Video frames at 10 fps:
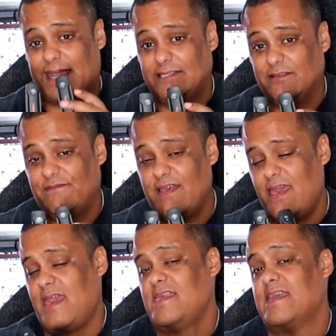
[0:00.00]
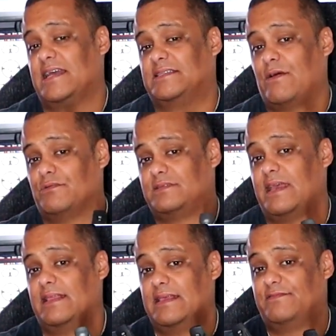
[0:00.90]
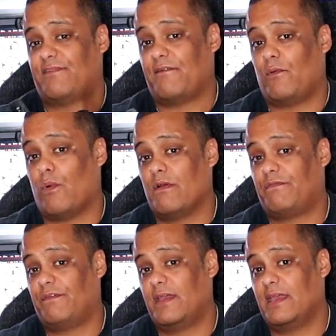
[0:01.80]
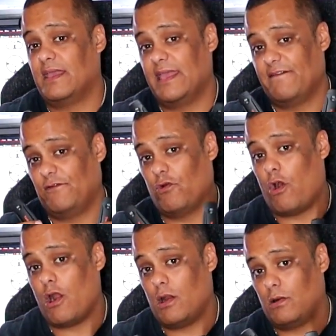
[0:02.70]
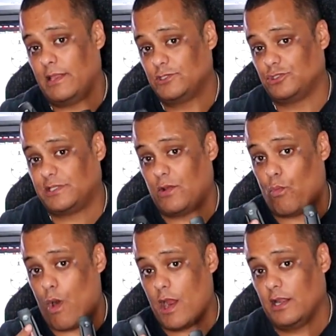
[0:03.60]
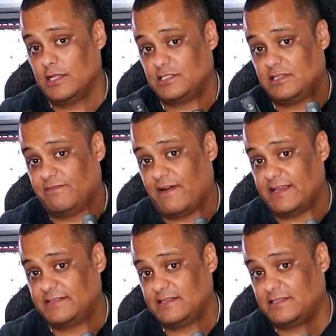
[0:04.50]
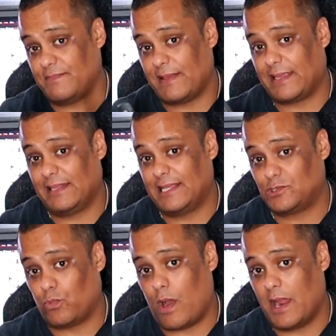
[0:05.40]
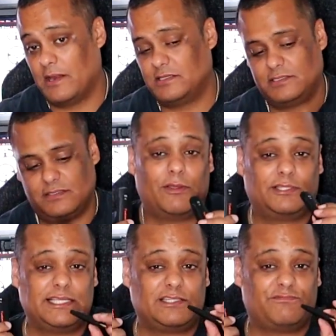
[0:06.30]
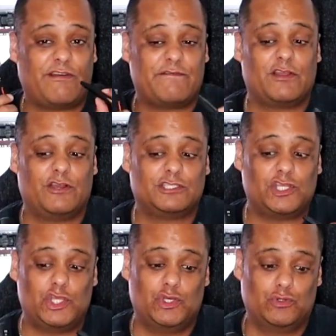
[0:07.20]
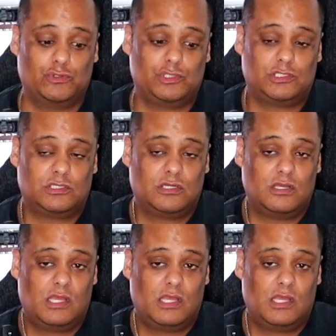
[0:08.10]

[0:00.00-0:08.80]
size of it, yes, I would say it's very worth it if you are interested in wireless devices to make it less wires. But this is very good to use